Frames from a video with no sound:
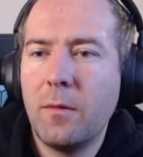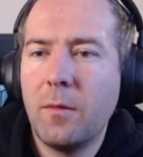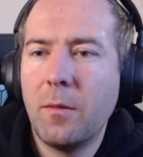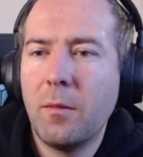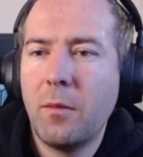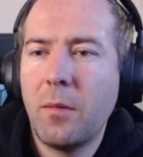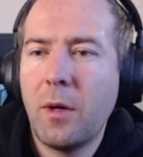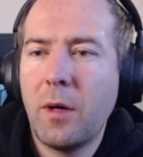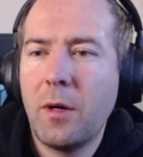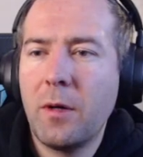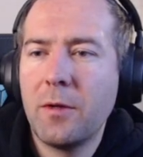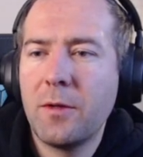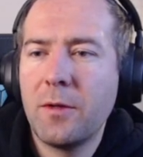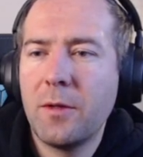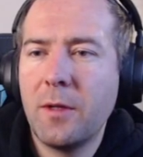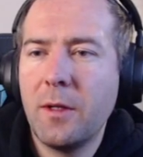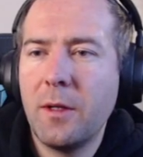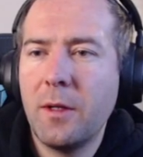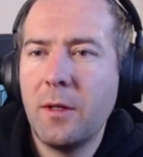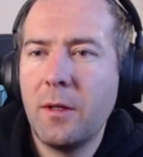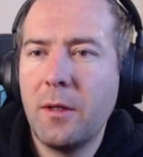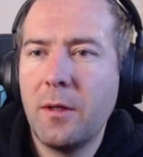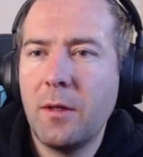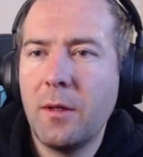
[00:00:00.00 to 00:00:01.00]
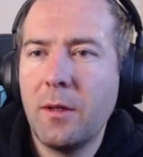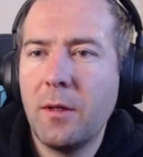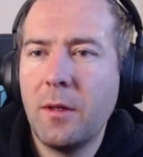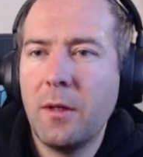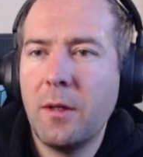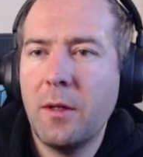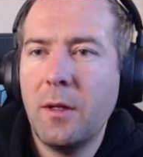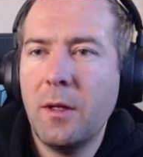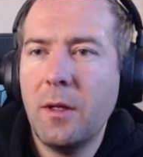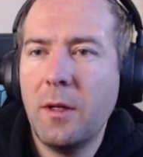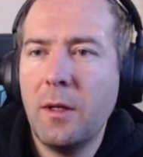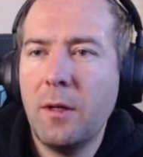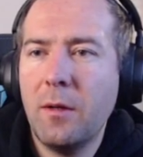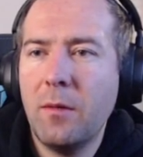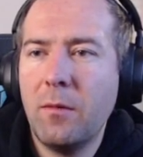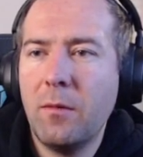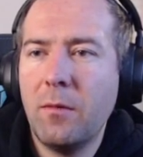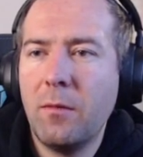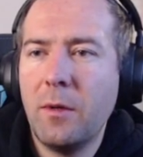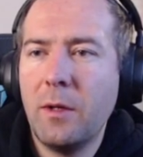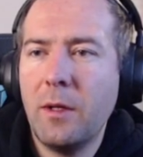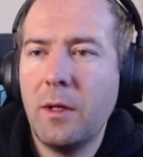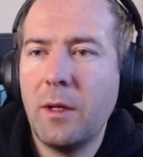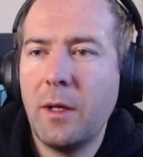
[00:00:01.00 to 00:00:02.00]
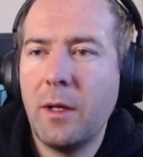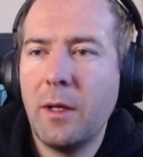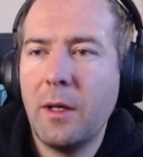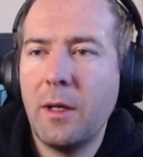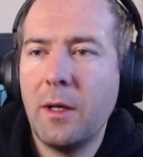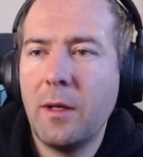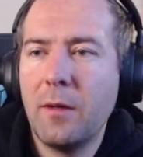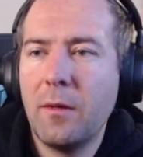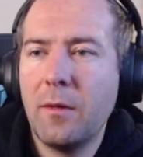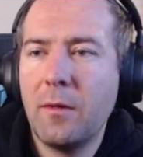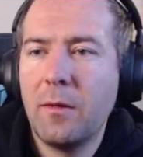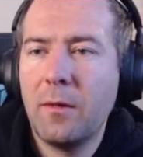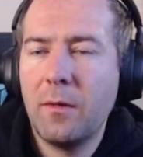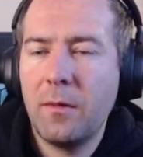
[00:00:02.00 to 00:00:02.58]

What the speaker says: the parsing and we had